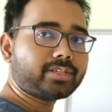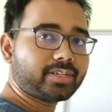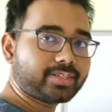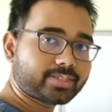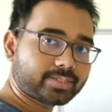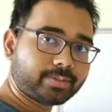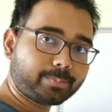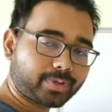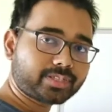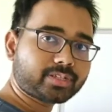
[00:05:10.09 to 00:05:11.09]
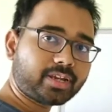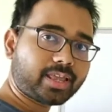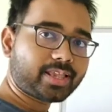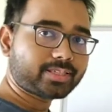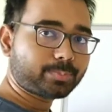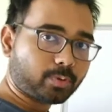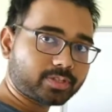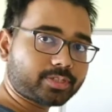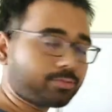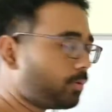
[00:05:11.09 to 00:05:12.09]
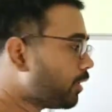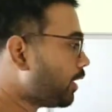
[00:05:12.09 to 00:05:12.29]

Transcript: is measured as positive